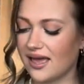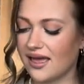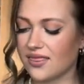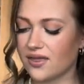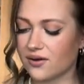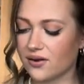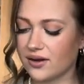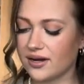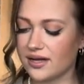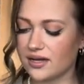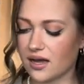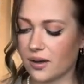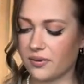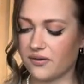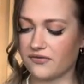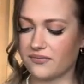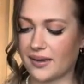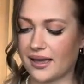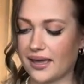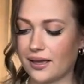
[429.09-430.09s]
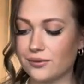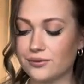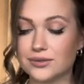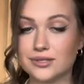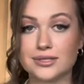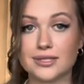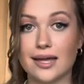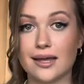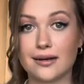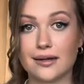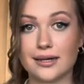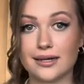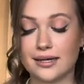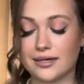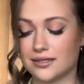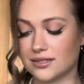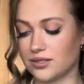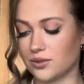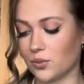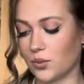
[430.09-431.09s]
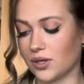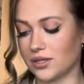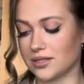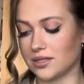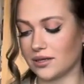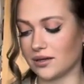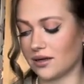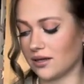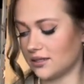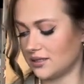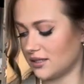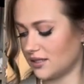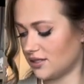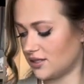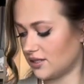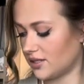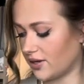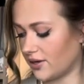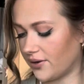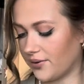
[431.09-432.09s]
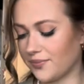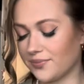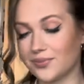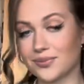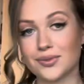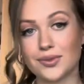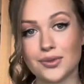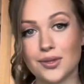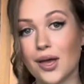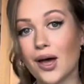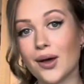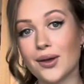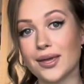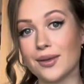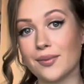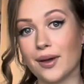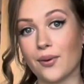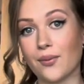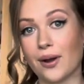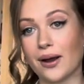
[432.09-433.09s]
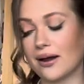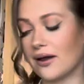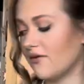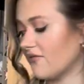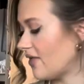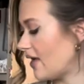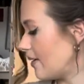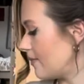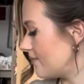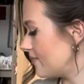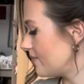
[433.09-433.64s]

They're only a couple of pounds and I need some white sunglasses, so I'll get my wear out of them.